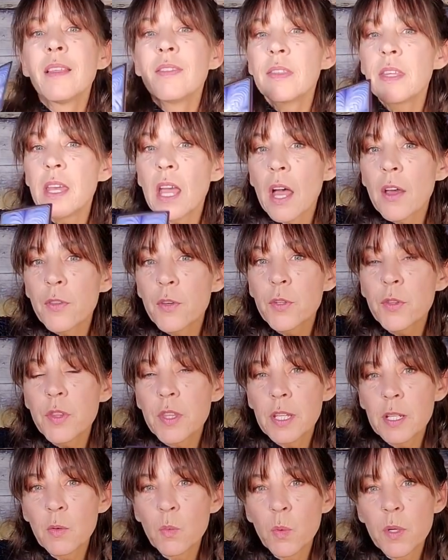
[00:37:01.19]
The other
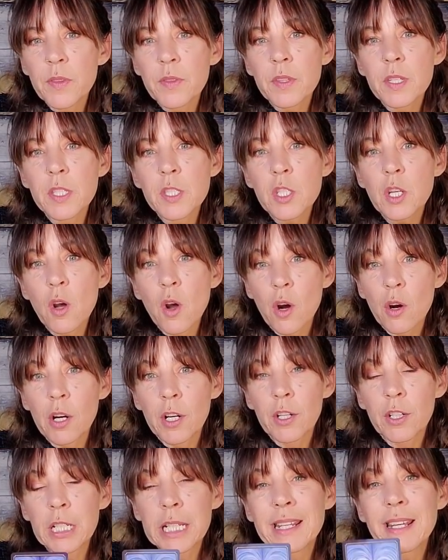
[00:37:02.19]
thing with this
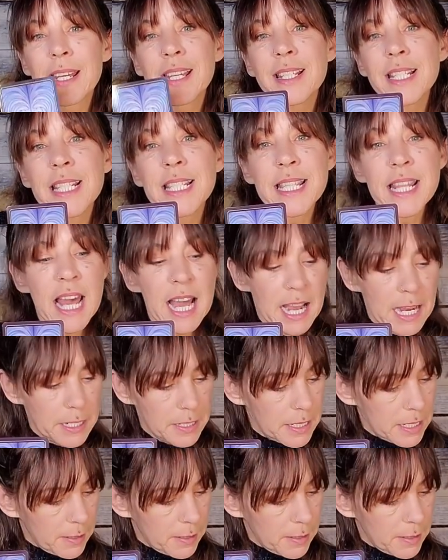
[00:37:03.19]
card is that